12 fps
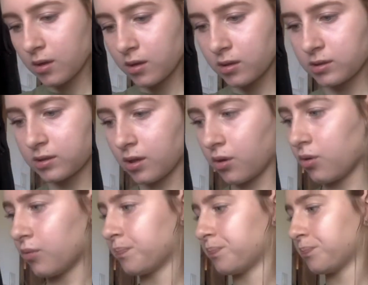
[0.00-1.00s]

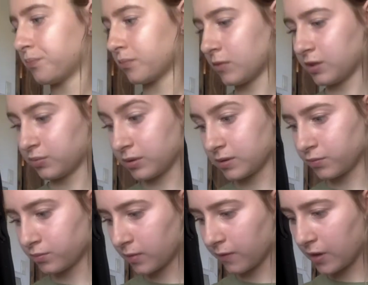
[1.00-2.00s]
So, this was
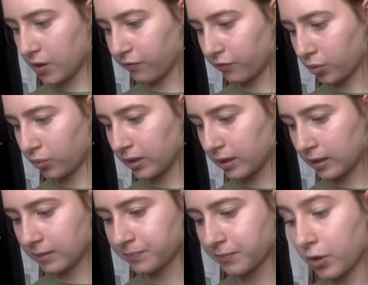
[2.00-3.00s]
a very full week.
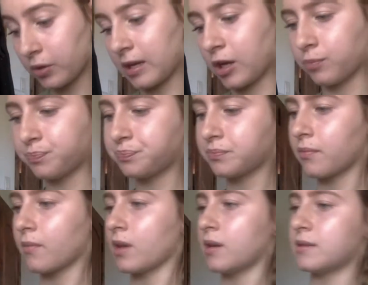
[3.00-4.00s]
Okay, here.
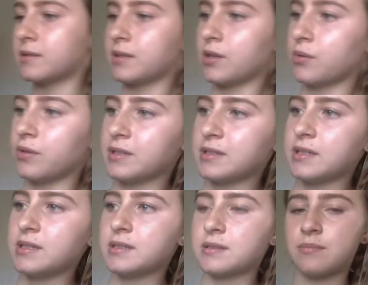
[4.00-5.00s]
So, this
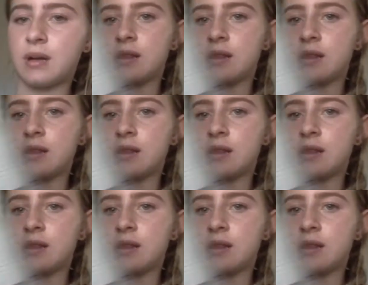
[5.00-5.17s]
is my